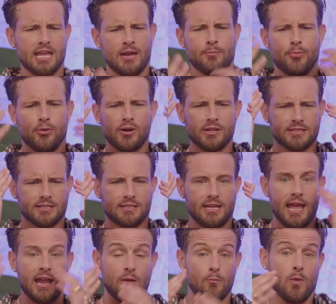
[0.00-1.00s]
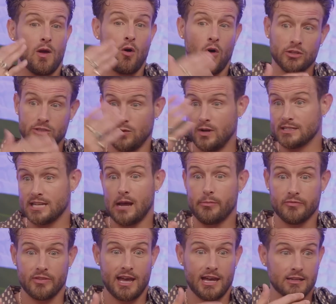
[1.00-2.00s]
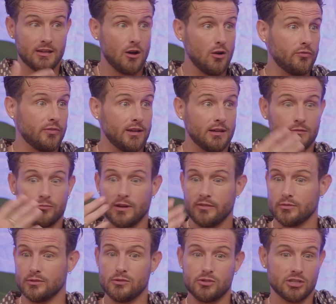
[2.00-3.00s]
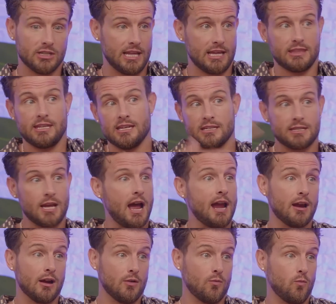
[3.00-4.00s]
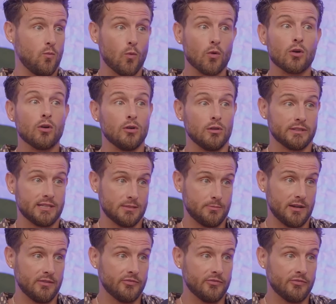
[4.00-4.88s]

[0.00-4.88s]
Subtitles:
it puts, and also on top of that, COVID, revolution, like the entire world has been